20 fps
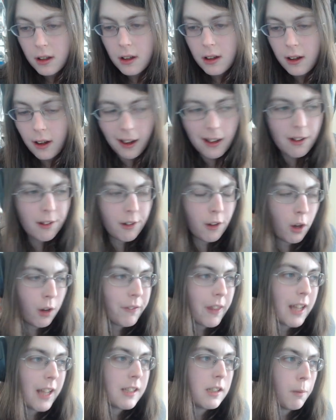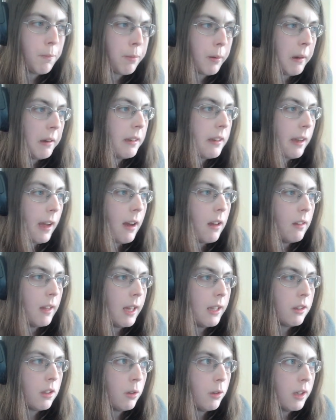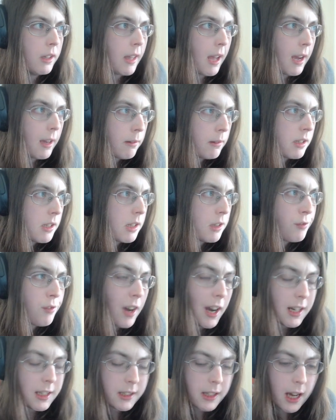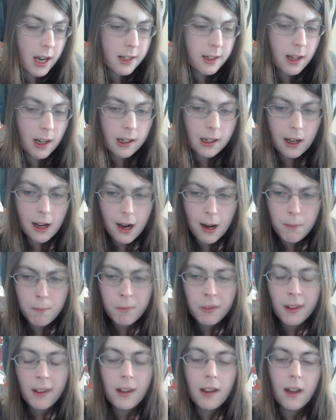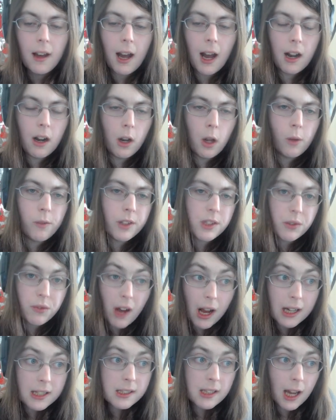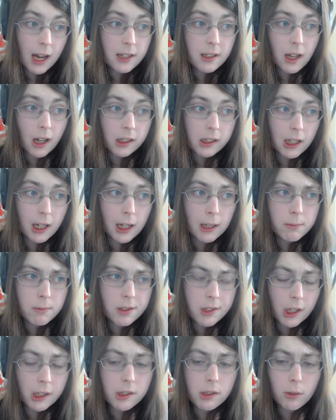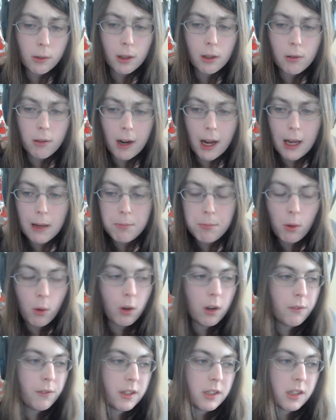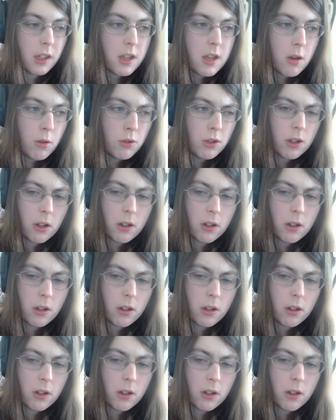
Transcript: I don't know if that's the print outlet doing that. This is Fox9.com. I don't know if it's Fox9.com censoring crap or if it's the user.